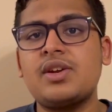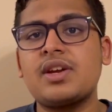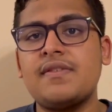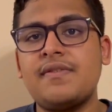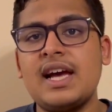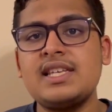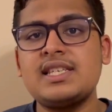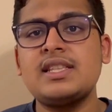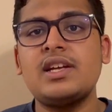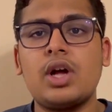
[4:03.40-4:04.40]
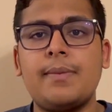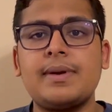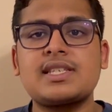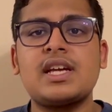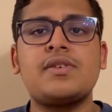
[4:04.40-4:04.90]
to revising the
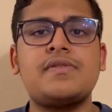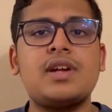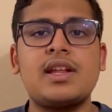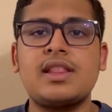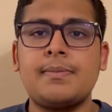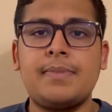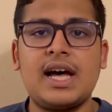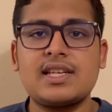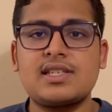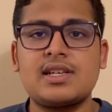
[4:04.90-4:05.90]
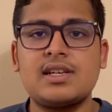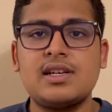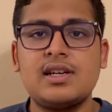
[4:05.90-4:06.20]
topics that you've done in the past.